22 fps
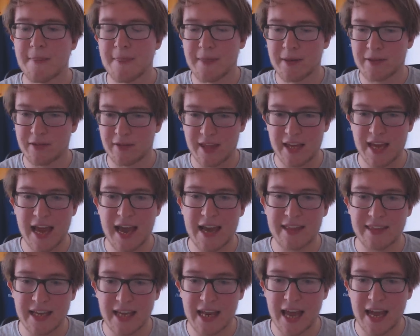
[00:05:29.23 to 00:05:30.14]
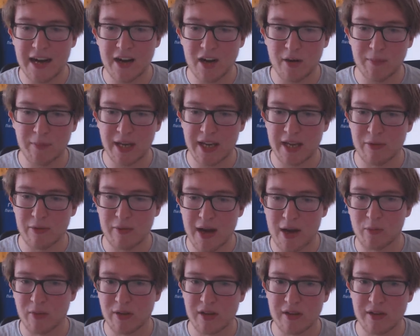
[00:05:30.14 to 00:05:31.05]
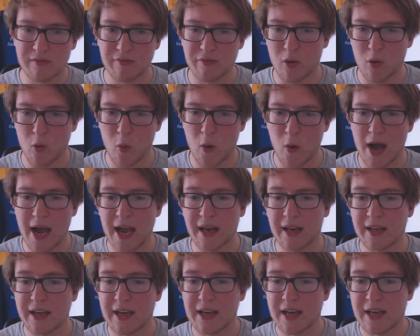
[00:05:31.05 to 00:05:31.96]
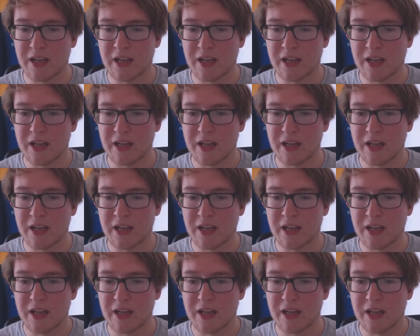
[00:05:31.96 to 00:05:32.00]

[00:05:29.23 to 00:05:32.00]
So they had that lineup, played around with it for a while,